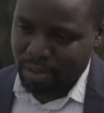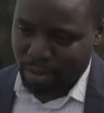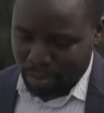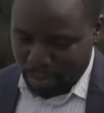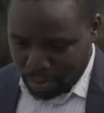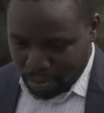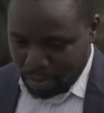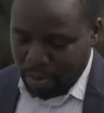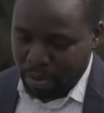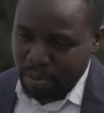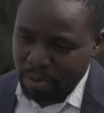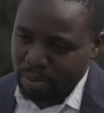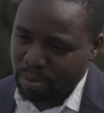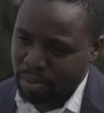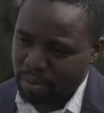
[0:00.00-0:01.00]
to grow,
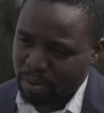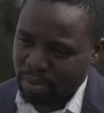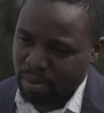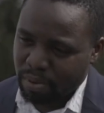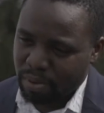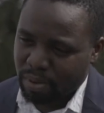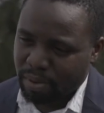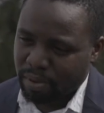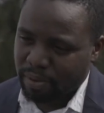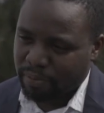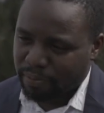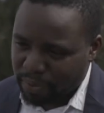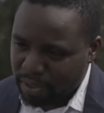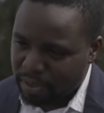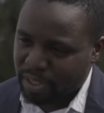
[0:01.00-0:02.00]

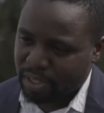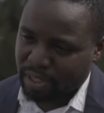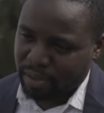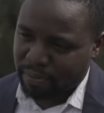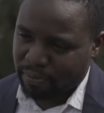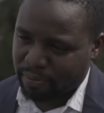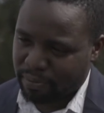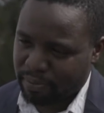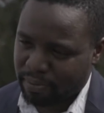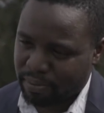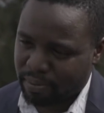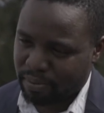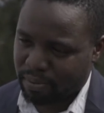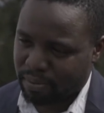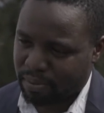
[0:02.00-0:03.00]
feel safe,
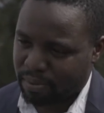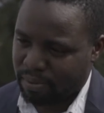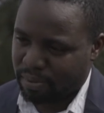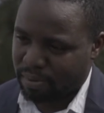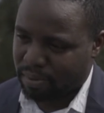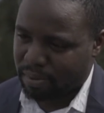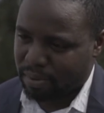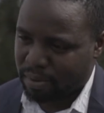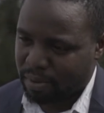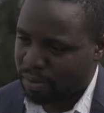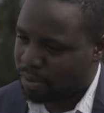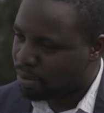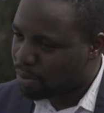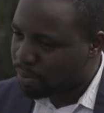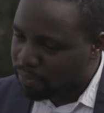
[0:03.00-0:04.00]

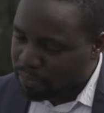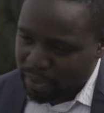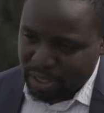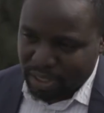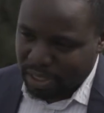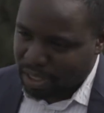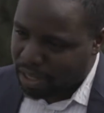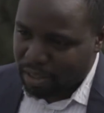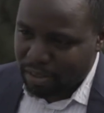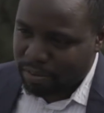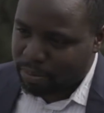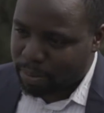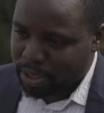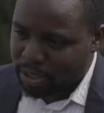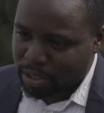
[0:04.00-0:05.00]
not to face the kind of
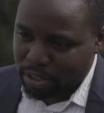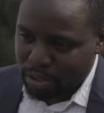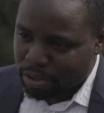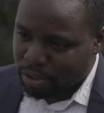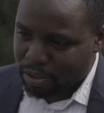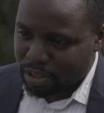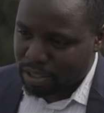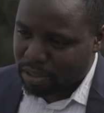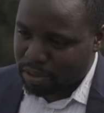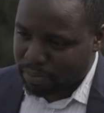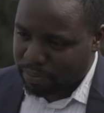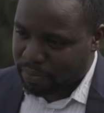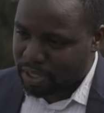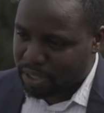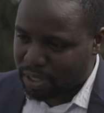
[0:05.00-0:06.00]
persecution
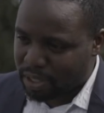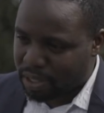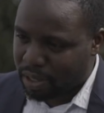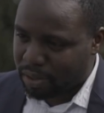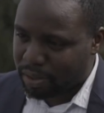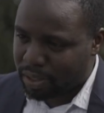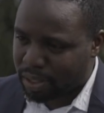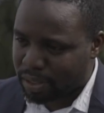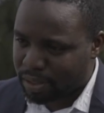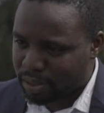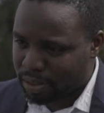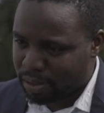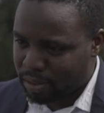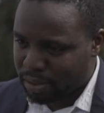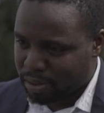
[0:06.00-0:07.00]
she's facing down
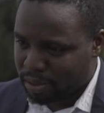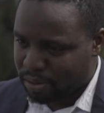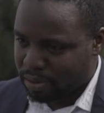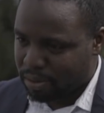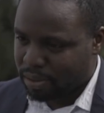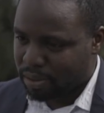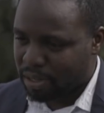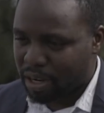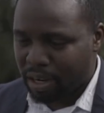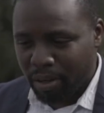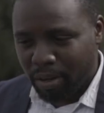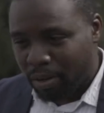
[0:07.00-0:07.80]
there. But Armstrong